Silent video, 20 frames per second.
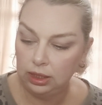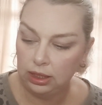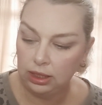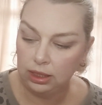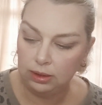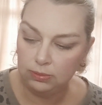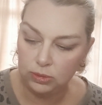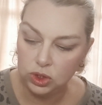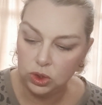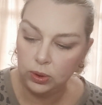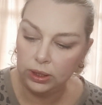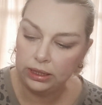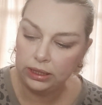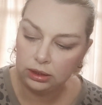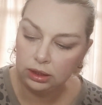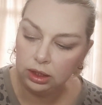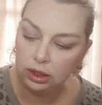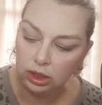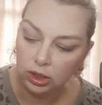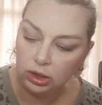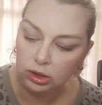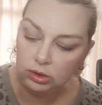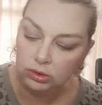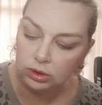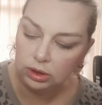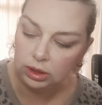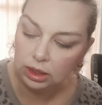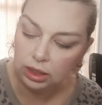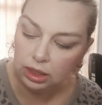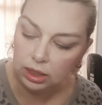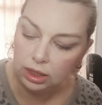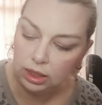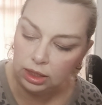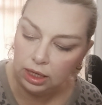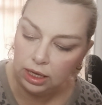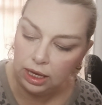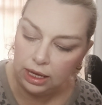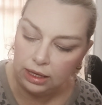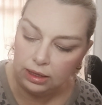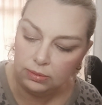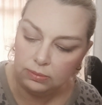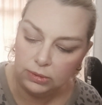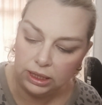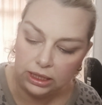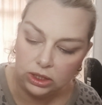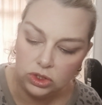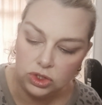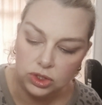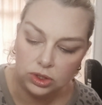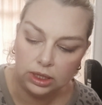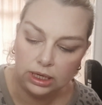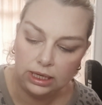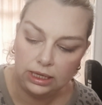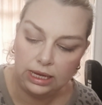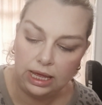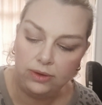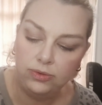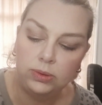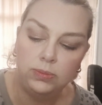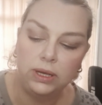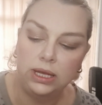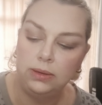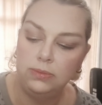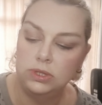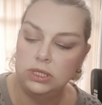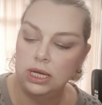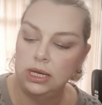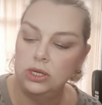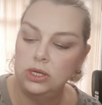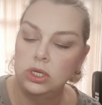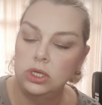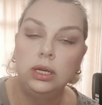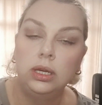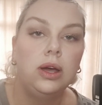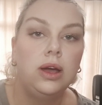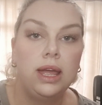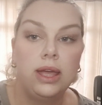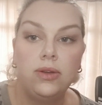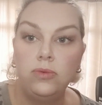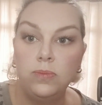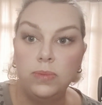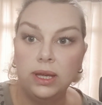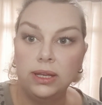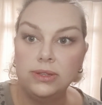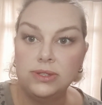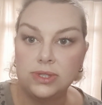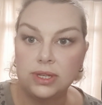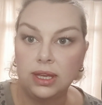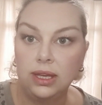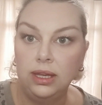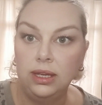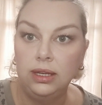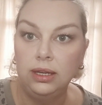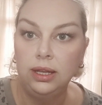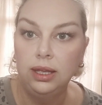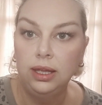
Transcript: and between my injury and having my amputation, I haven't been skiing